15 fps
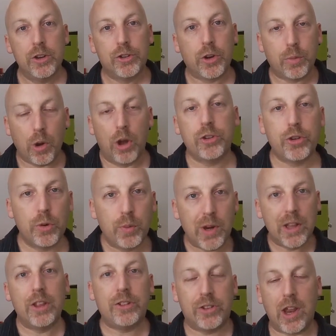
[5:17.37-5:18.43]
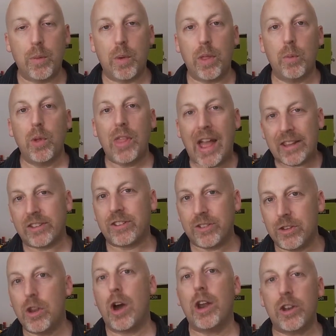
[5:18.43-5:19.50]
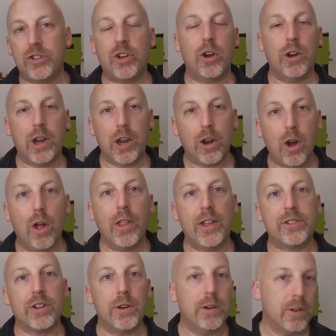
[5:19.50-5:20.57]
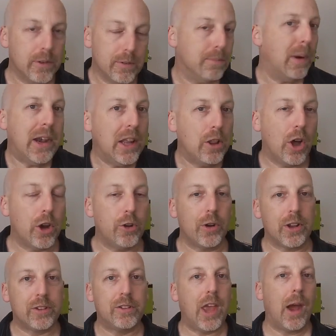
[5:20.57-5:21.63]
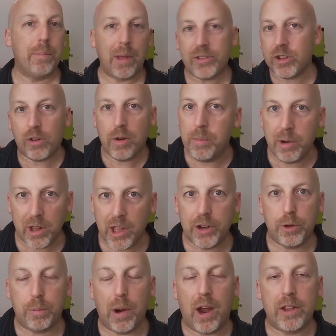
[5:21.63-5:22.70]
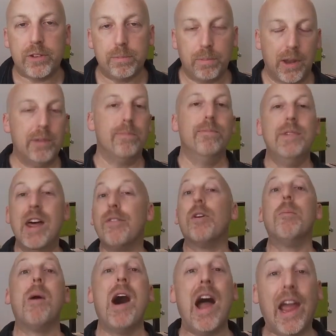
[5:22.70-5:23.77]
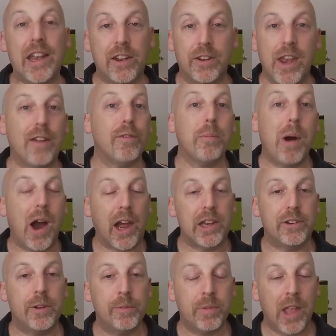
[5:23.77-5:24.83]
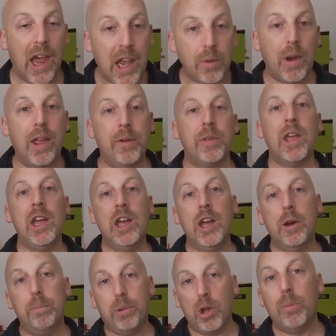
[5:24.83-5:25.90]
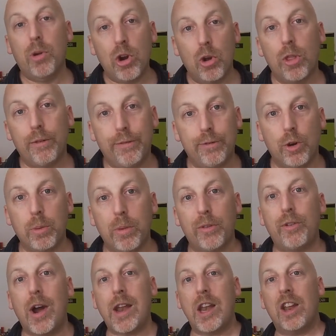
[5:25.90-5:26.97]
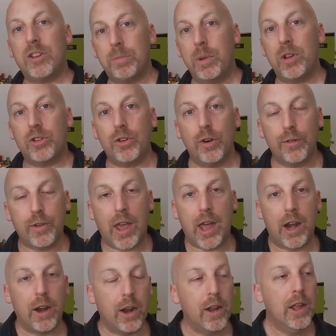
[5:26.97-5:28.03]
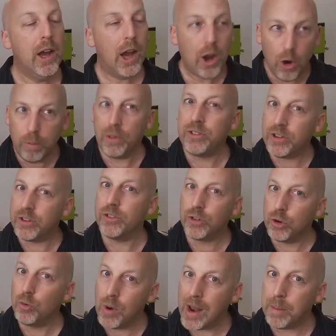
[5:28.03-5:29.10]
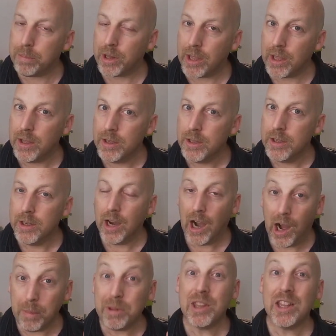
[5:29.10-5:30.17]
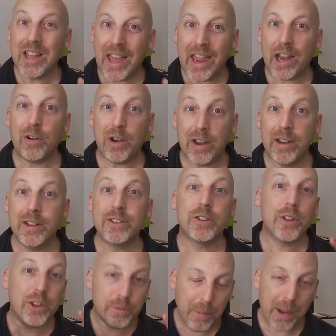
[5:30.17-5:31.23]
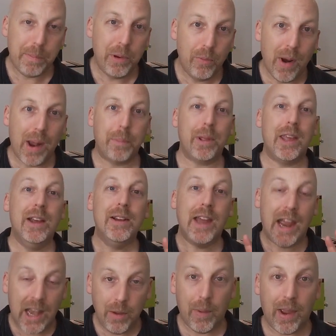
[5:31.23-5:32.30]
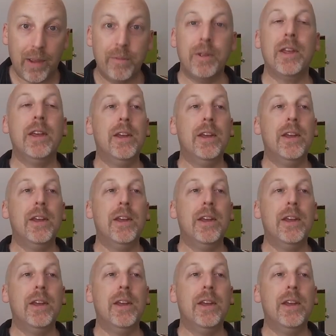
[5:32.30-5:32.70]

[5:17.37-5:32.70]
Toronto real estate with it. Well, that's not a charity at all. That's a money laundering scam. That's a criminal enterprise. But never mind. Anyway, Bill Morneau, the former finance minister of Canada, I hope this isn't too rambly. I'm a little angry, so this might be rambly. Anyway,